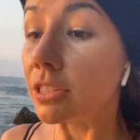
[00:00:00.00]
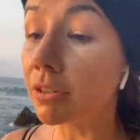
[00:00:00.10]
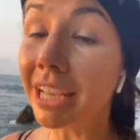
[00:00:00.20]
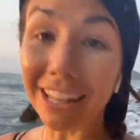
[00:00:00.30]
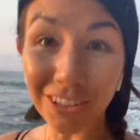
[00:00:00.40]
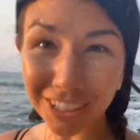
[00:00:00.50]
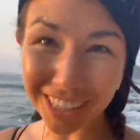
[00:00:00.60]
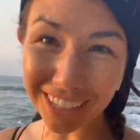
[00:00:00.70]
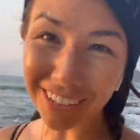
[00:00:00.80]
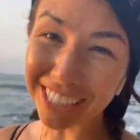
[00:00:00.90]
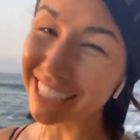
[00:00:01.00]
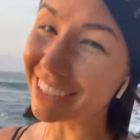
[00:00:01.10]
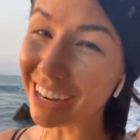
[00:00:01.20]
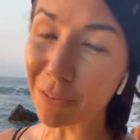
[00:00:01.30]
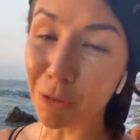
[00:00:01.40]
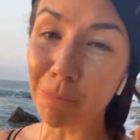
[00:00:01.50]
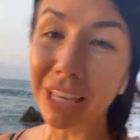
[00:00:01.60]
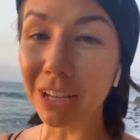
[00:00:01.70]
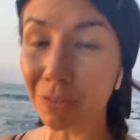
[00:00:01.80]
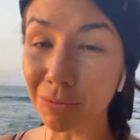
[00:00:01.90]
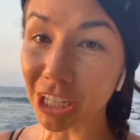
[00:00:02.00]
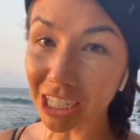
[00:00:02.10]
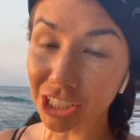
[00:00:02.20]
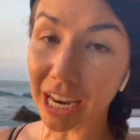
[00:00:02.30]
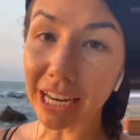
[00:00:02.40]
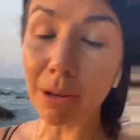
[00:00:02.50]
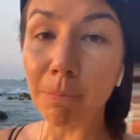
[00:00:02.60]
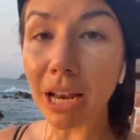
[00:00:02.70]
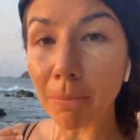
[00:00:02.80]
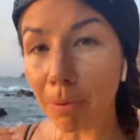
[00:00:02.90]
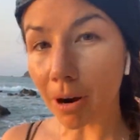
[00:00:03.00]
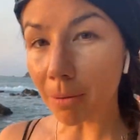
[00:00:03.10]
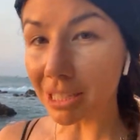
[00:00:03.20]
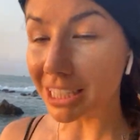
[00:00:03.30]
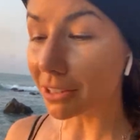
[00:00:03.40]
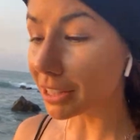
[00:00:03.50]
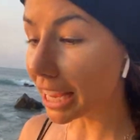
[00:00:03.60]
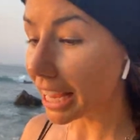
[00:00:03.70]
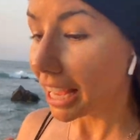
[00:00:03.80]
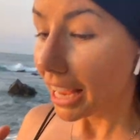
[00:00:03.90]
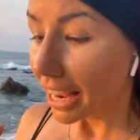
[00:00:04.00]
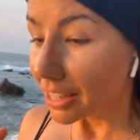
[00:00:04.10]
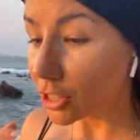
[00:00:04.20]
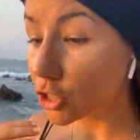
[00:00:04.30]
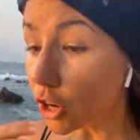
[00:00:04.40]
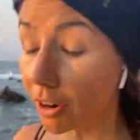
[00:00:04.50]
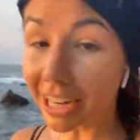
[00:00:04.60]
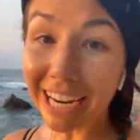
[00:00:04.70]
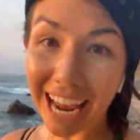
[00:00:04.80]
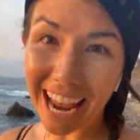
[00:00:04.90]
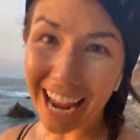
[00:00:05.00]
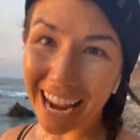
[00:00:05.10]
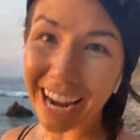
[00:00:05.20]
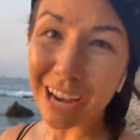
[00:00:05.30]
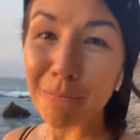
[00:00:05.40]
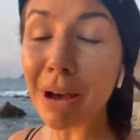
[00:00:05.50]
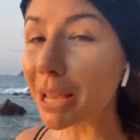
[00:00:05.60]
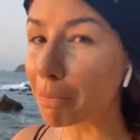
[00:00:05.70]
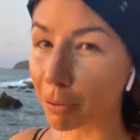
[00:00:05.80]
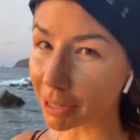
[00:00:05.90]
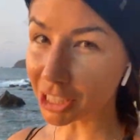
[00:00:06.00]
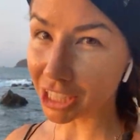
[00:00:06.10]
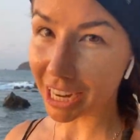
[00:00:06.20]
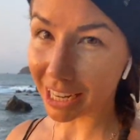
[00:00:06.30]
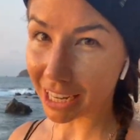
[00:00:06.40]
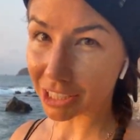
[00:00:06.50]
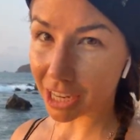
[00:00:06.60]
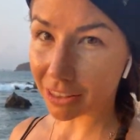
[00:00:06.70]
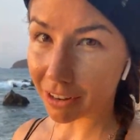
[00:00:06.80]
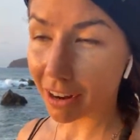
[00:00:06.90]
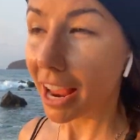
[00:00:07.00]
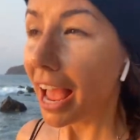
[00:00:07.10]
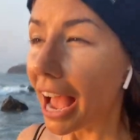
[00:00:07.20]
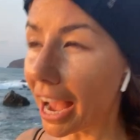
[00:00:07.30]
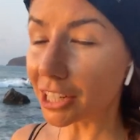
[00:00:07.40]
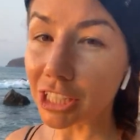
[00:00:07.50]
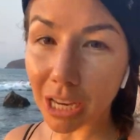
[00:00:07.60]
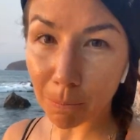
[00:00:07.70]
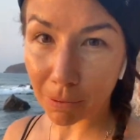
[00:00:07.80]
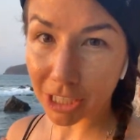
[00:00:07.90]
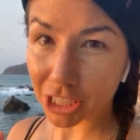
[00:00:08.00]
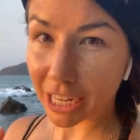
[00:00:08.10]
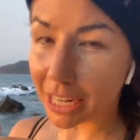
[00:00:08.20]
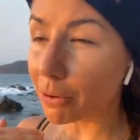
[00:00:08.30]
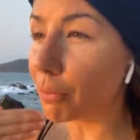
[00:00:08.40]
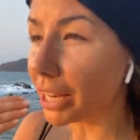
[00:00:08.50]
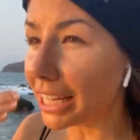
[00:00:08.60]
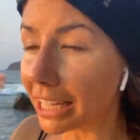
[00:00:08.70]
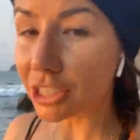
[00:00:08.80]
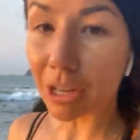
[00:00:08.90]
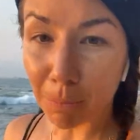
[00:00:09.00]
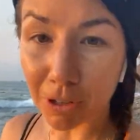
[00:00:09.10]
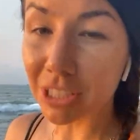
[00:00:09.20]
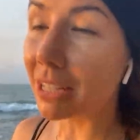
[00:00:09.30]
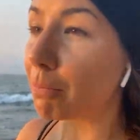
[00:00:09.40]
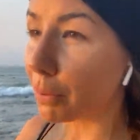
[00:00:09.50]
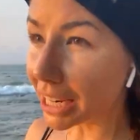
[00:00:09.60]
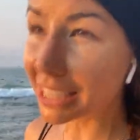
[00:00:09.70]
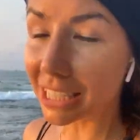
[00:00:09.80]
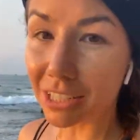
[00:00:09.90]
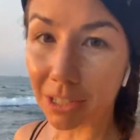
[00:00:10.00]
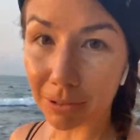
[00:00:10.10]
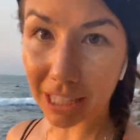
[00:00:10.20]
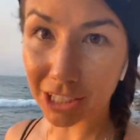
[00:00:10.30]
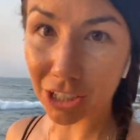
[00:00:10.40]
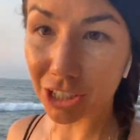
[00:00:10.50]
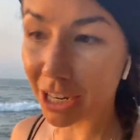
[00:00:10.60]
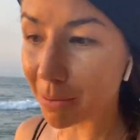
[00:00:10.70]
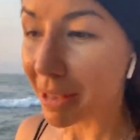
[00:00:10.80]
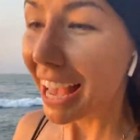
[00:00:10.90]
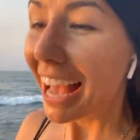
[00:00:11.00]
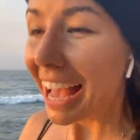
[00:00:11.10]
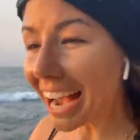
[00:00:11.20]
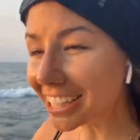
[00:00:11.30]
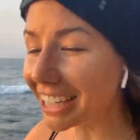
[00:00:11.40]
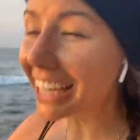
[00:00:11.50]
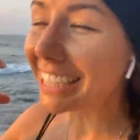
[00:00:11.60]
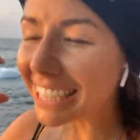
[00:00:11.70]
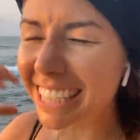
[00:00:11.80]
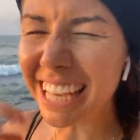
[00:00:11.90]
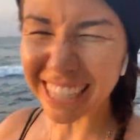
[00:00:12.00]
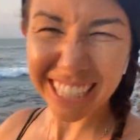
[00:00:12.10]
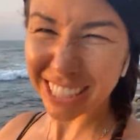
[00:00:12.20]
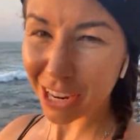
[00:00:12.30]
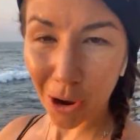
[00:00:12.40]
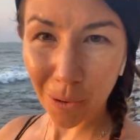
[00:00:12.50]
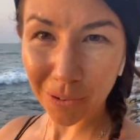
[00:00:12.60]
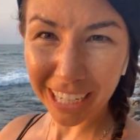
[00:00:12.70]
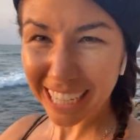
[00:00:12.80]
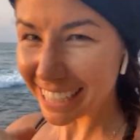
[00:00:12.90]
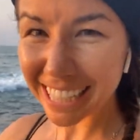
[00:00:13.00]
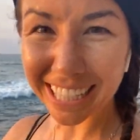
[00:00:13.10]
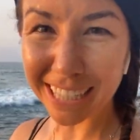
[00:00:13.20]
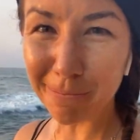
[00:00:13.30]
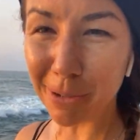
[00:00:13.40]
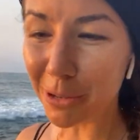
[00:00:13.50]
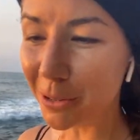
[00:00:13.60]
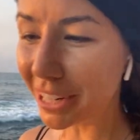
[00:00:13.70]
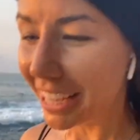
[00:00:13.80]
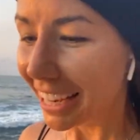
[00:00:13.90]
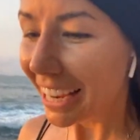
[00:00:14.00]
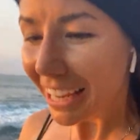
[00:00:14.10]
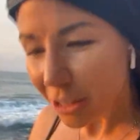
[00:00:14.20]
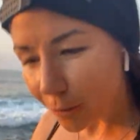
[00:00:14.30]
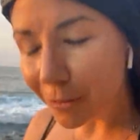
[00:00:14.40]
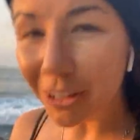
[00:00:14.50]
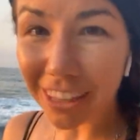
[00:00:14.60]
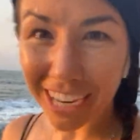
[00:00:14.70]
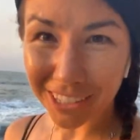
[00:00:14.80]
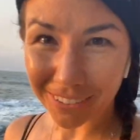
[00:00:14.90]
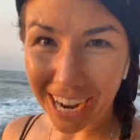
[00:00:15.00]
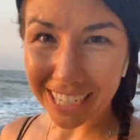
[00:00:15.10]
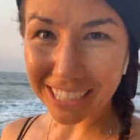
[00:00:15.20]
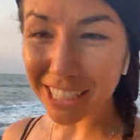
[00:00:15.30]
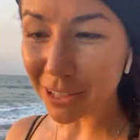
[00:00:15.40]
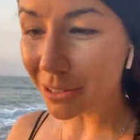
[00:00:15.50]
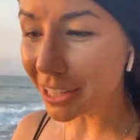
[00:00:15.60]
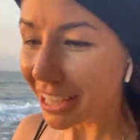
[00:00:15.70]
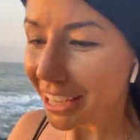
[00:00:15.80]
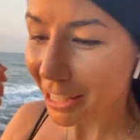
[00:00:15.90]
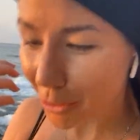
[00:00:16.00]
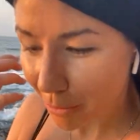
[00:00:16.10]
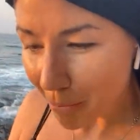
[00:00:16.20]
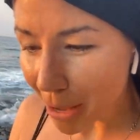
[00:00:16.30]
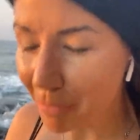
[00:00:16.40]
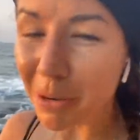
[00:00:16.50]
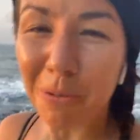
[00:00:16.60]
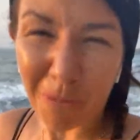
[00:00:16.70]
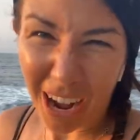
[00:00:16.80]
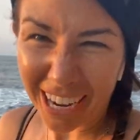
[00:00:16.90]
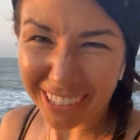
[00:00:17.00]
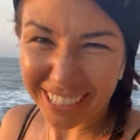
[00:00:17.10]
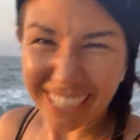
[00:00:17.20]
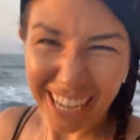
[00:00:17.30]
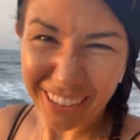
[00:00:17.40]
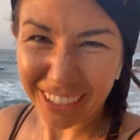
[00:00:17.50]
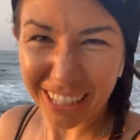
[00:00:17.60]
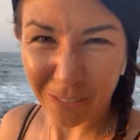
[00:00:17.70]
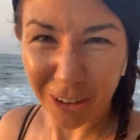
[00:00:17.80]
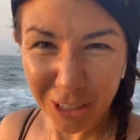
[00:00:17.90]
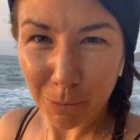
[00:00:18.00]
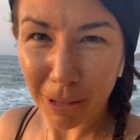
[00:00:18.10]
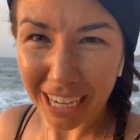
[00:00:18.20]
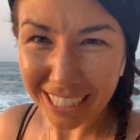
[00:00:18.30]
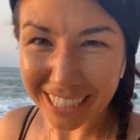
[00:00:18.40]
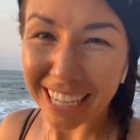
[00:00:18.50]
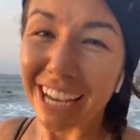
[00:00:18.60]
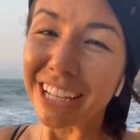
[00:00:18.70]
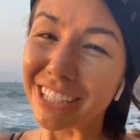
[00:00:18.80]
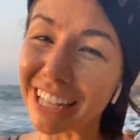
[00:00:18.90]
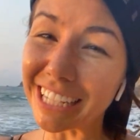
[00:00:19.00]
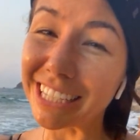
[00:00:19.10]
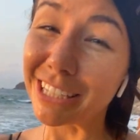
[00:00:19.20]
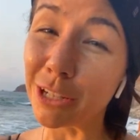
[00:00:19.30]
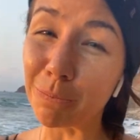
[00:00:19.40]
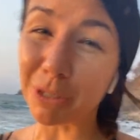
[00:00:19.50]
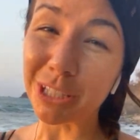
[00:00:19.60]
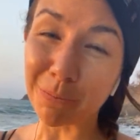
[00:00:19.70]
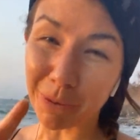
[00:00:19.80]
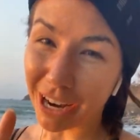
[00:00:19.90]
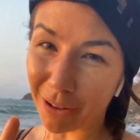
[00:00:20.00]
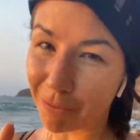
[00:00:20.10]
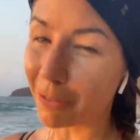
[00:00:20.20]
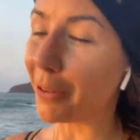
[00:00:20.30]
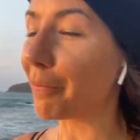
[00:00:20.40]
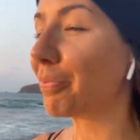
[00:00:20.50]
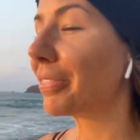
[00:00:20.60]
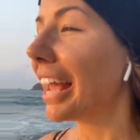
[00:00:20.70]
So again, those 3 questions are not from me, they're from Jay Shetty, but I promise you, like, starting by appreciating each other, actually appreciating what each person brings into your relationship. Actually, it just sets a tone, it sets a mood. You feel that gratitude. You remember why you're together in the first place. So that's super, super helpful.